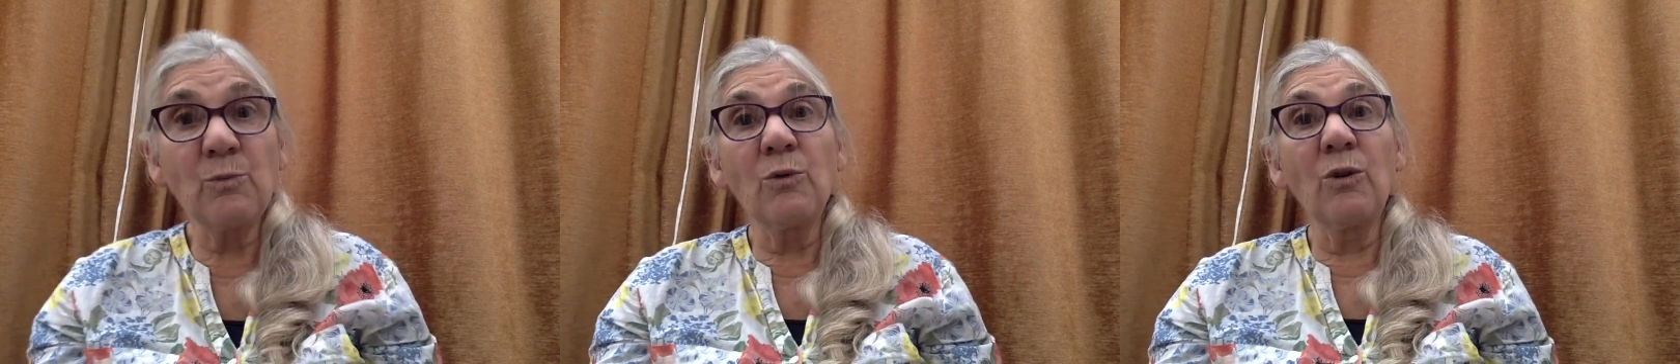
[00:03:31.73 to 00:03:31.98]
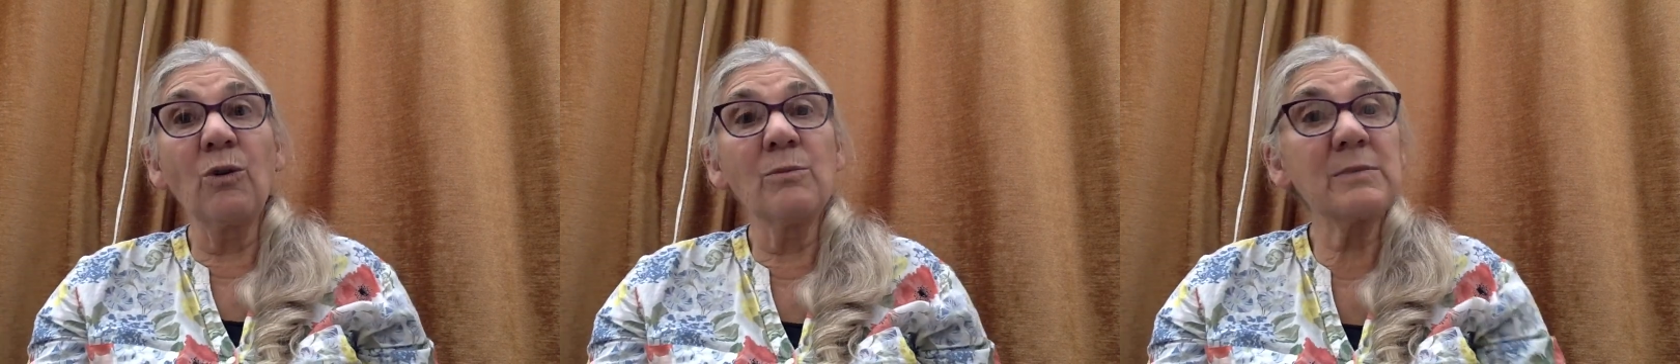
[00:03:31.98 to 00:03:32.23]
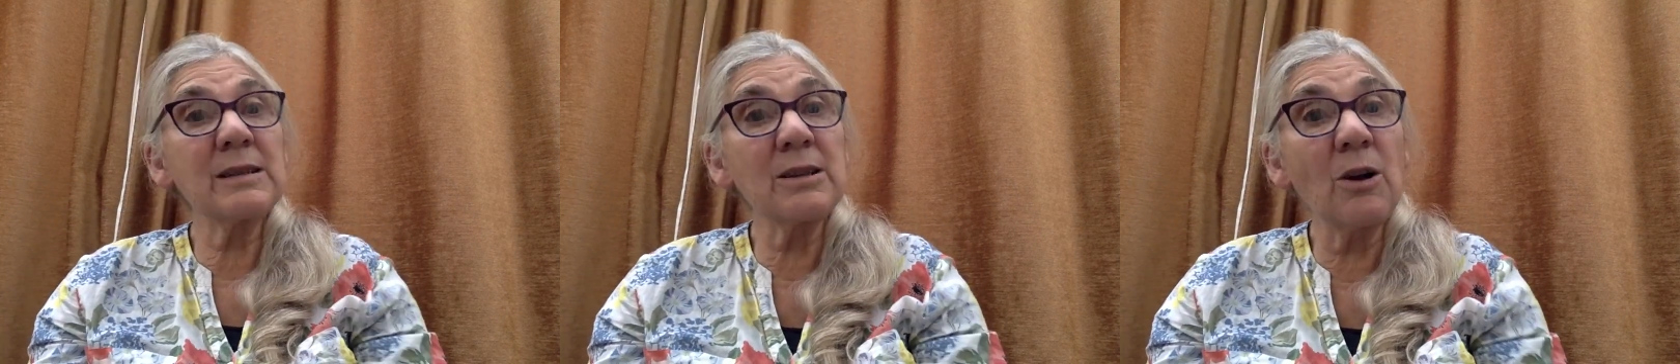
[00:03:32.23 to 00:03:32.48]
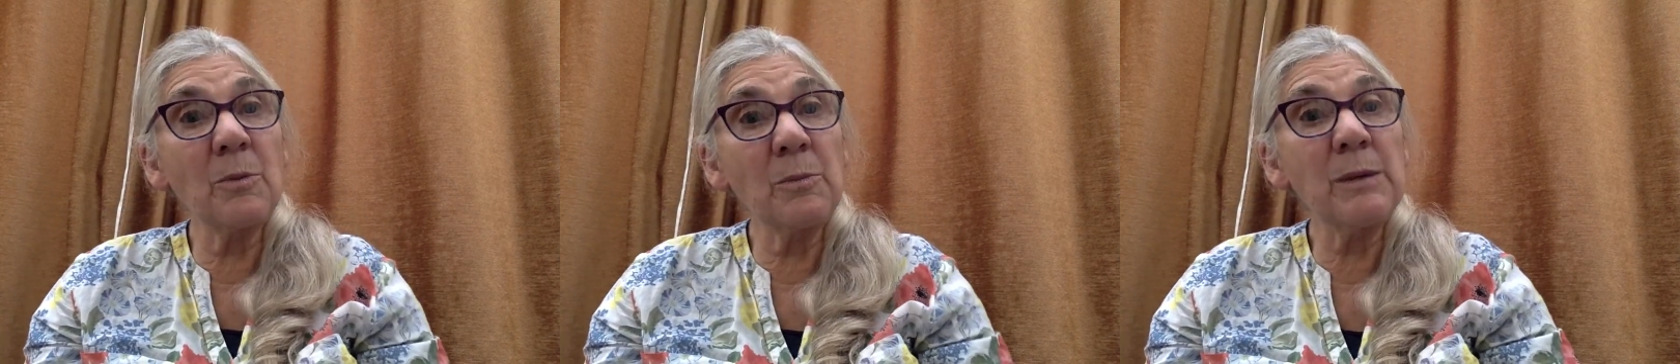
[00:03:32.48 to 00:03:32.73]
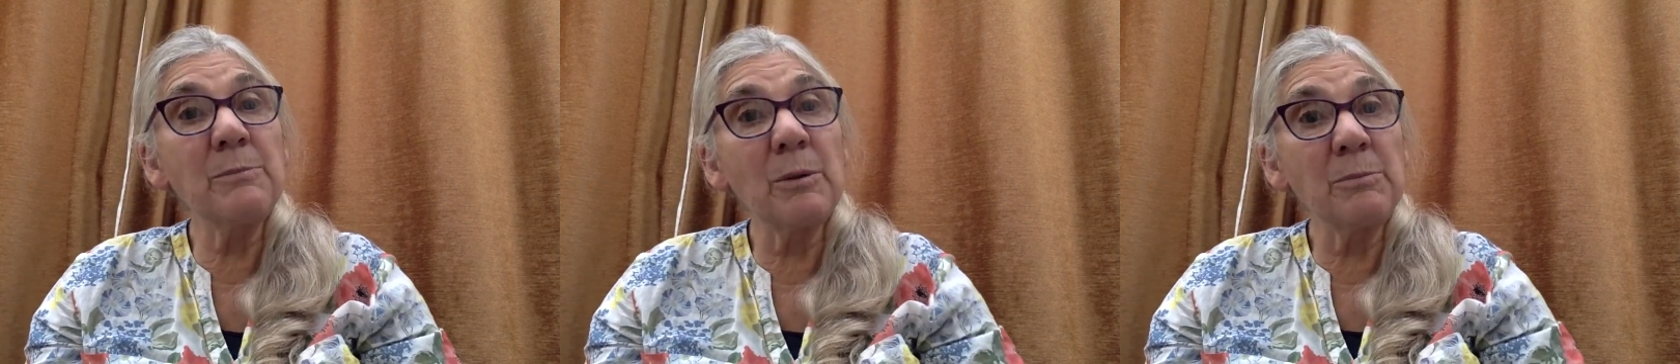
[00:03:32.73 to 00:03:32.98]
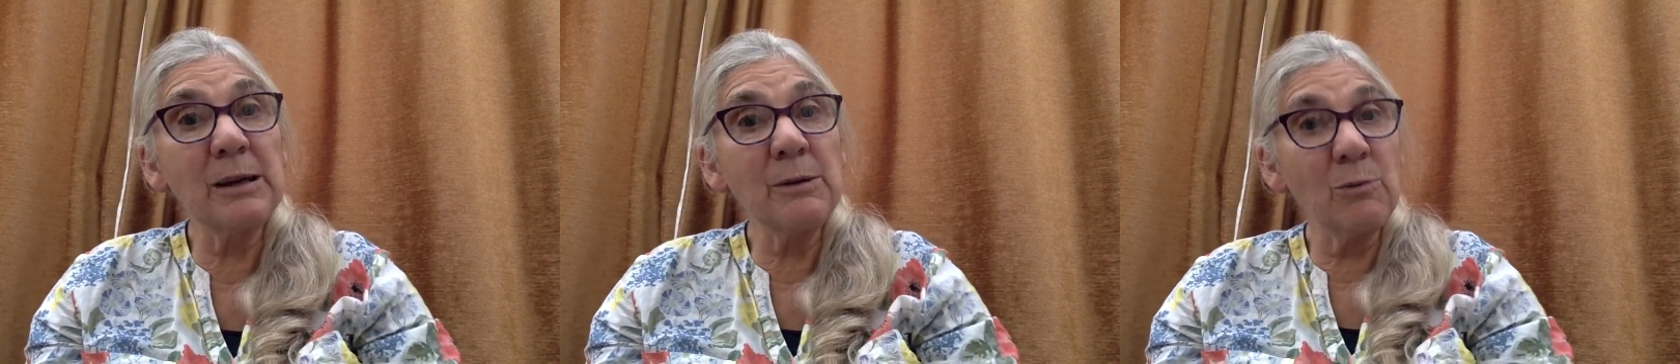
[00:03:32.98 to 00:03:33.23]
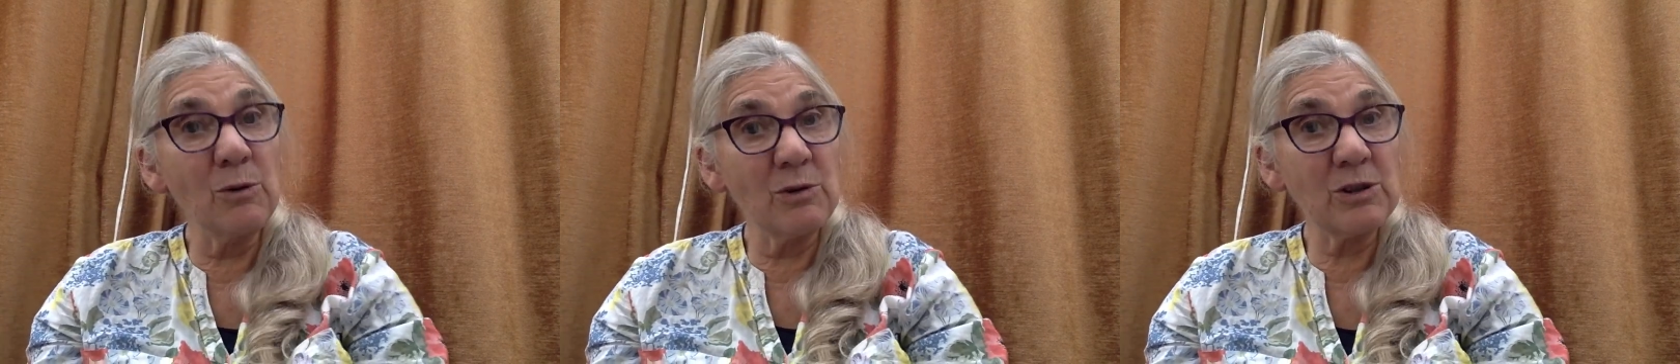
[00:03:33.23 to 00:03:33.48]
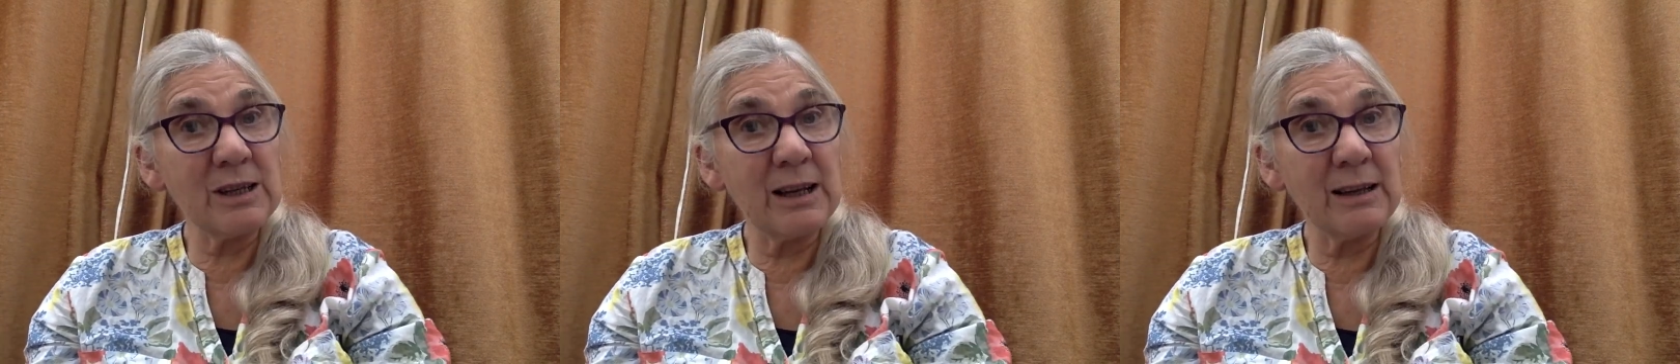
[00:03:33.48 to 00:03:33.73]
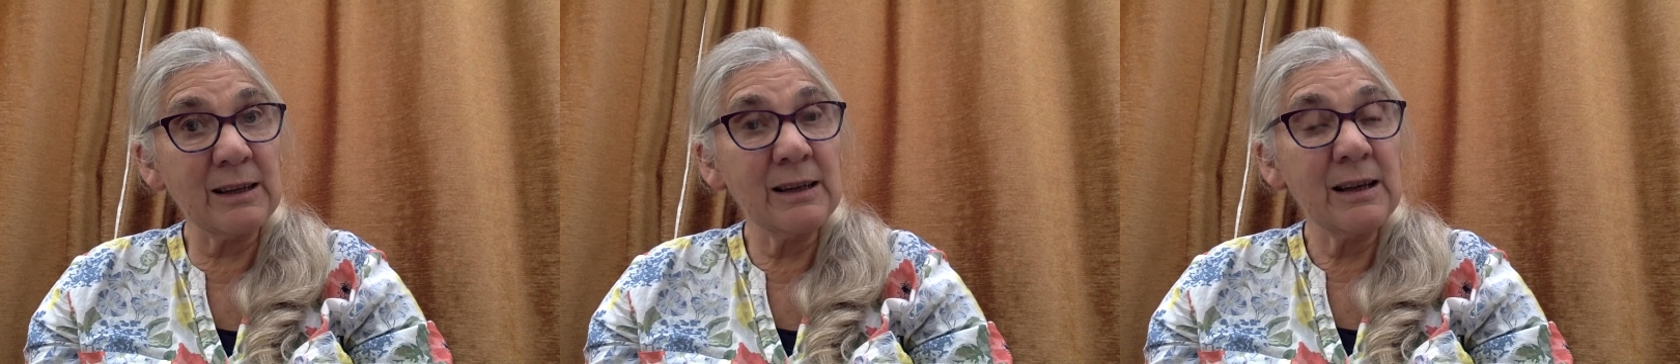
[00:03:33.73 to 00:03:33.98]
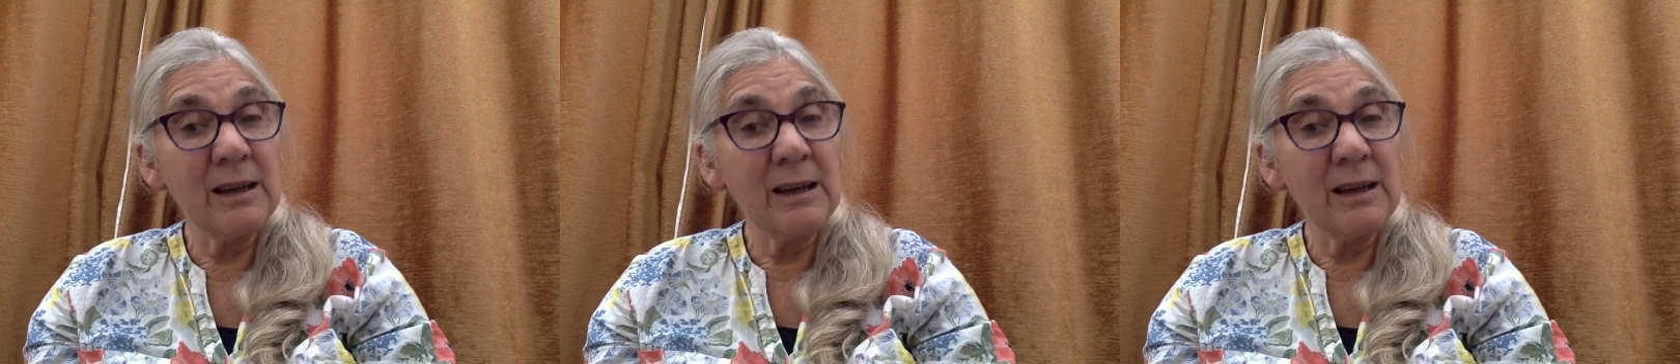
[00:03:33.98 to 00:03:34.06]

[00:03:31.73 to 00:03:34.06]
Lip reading: warm, soapy, bubbly water,